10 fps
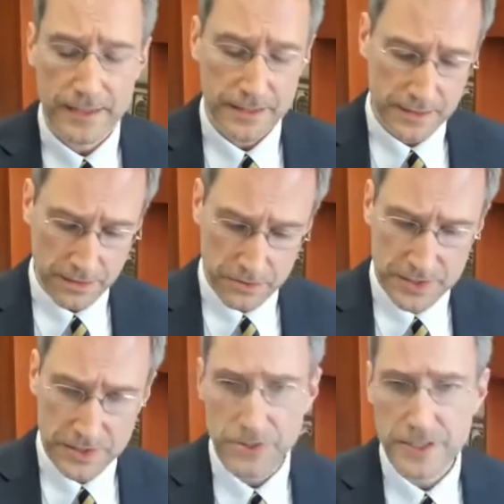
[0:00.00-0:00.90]
those
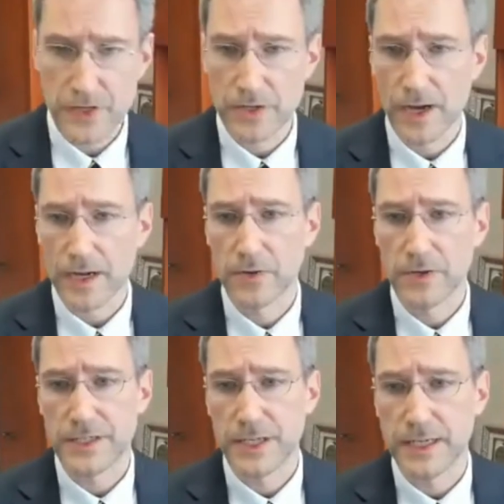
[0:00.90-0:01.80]
interests are not
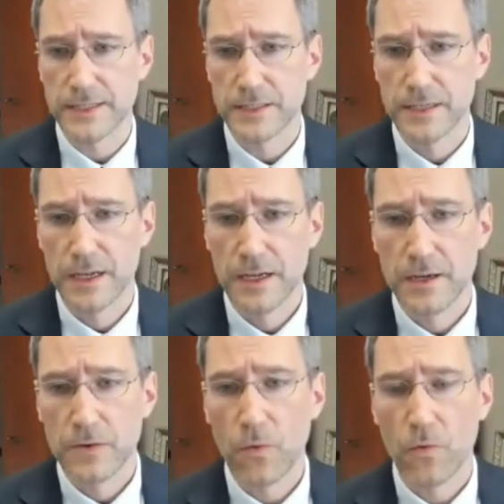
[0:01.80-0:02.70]
going to change.
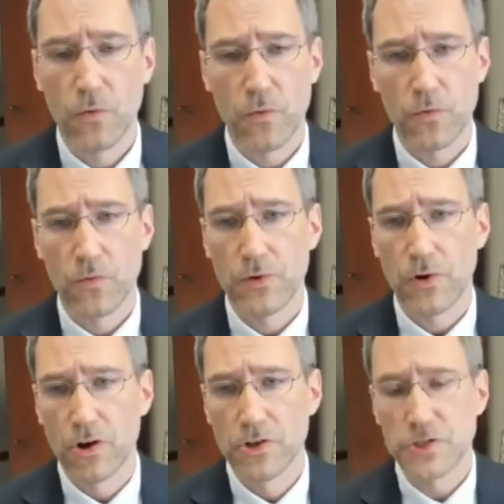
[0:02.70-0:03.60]

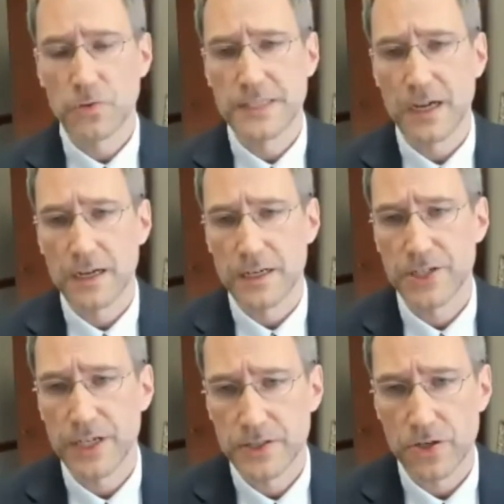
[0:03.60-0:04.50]
Also, what's not going
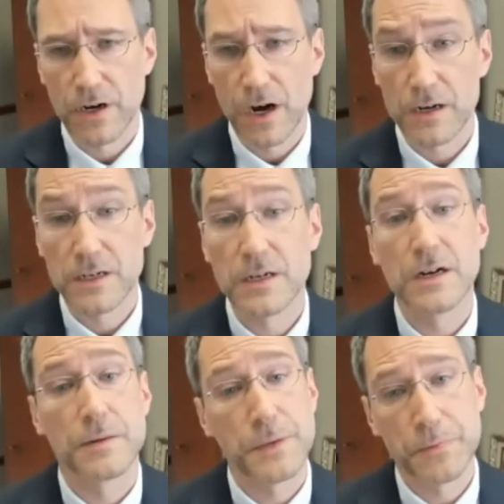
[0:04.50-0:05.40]
to change are
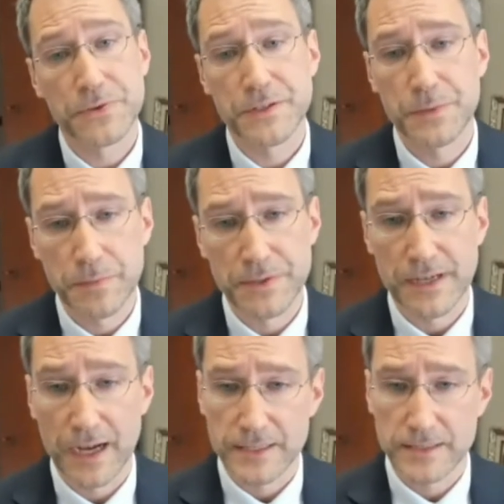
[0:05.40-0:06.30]
our people-to-people
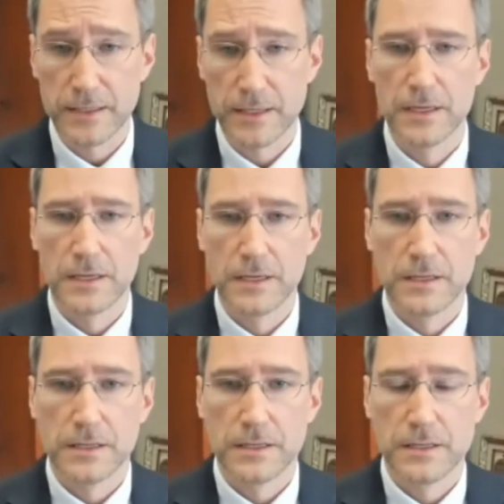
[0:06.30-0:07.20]
ties.
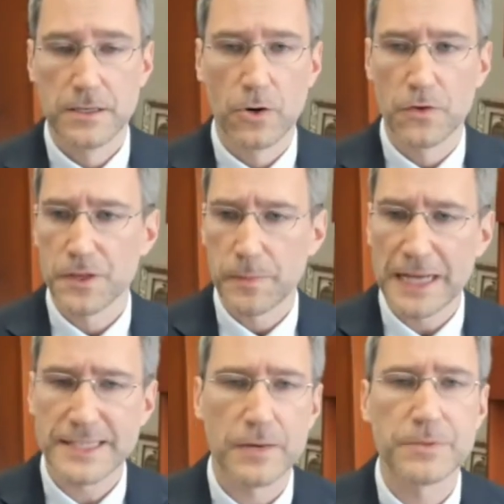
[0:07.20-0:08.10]
You know, over the
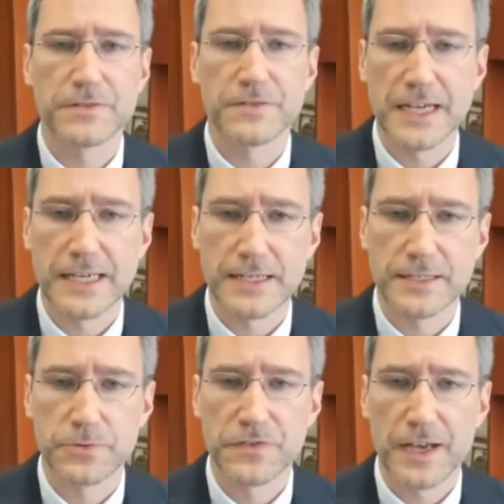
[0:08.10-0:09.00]
past couple of
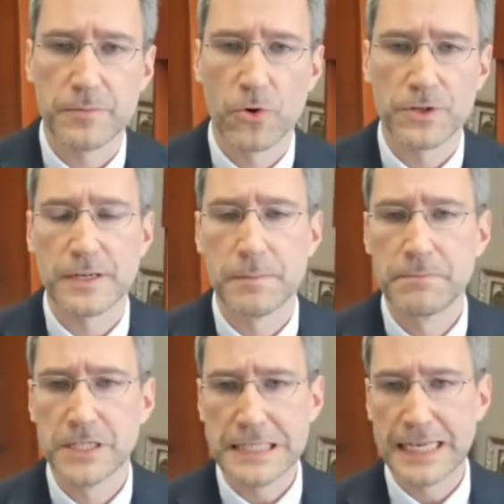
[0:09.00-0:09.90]
decades, we've had more than 1.5
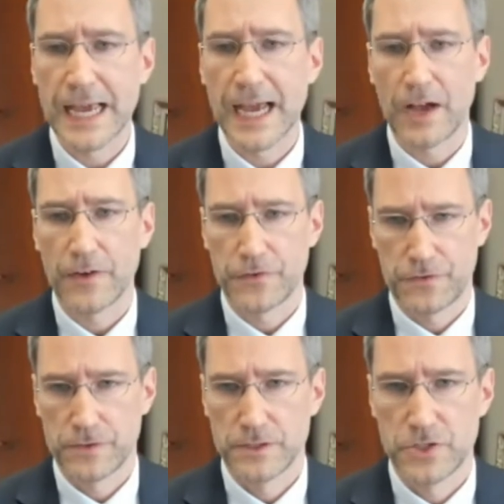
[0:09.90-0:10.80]
million
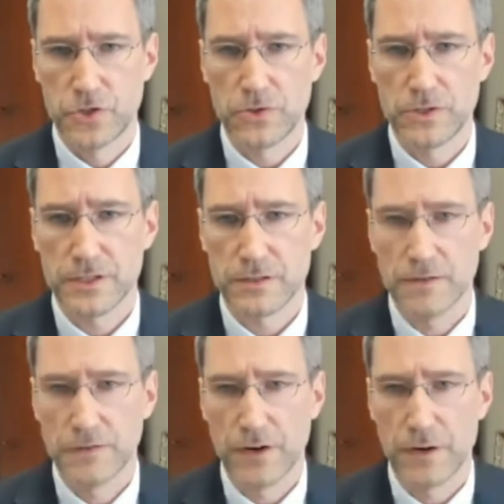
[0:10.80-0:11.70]
students
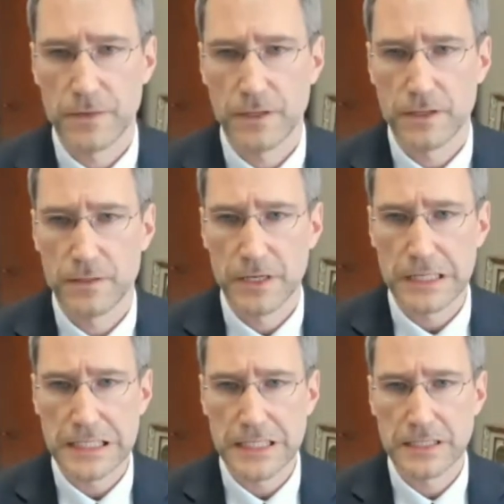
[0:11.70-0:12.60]
from the
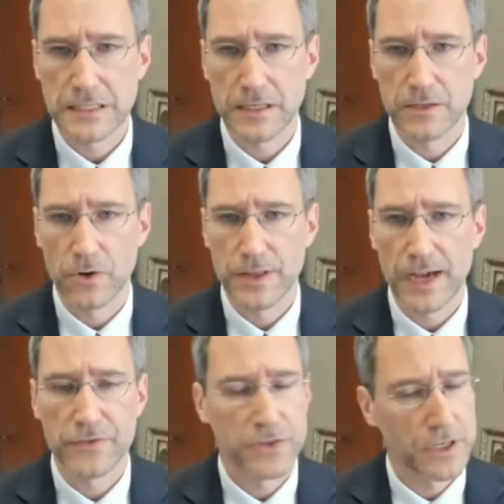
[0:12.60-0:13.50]
Middle East and North
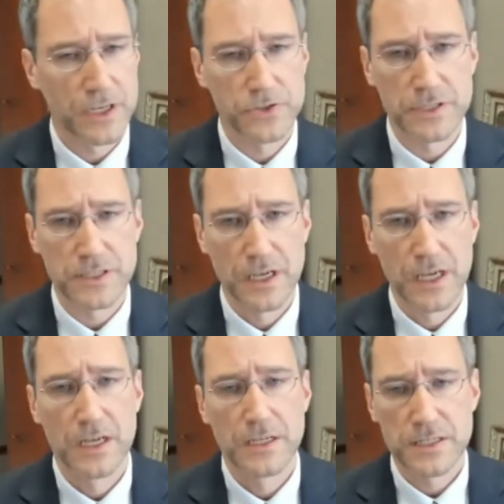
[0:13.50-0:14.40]
Africa countries
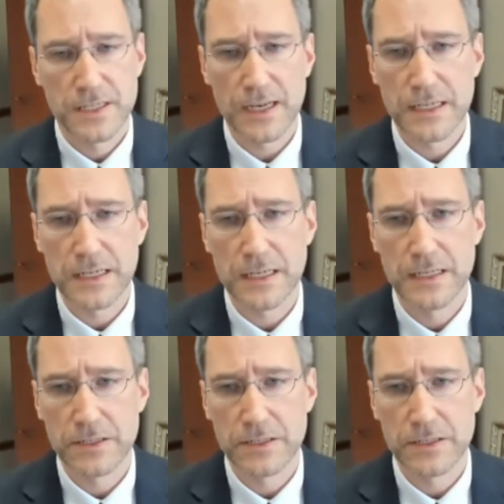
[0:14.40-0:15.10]
studying in the